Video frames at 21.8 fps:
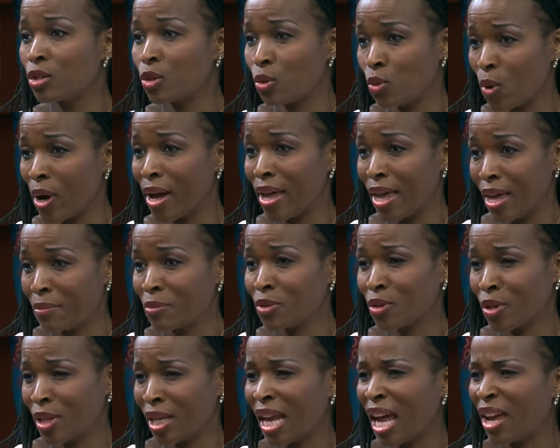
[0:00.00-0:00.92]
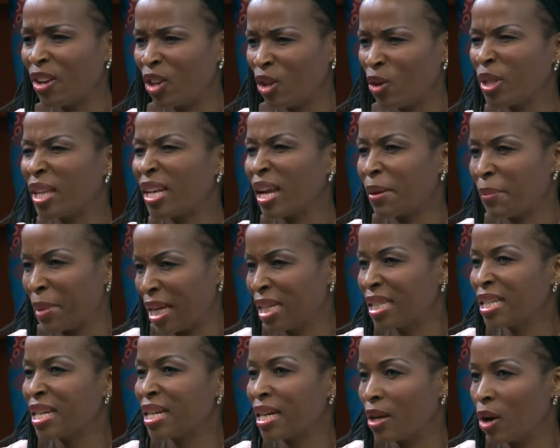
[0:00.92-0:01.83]
is who I am, so that I know that I'm
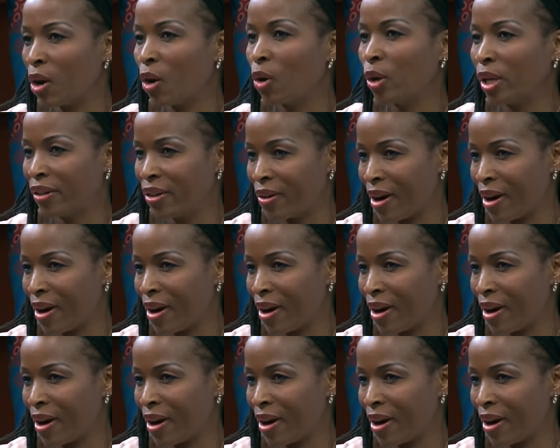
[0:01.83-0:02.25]
entering holy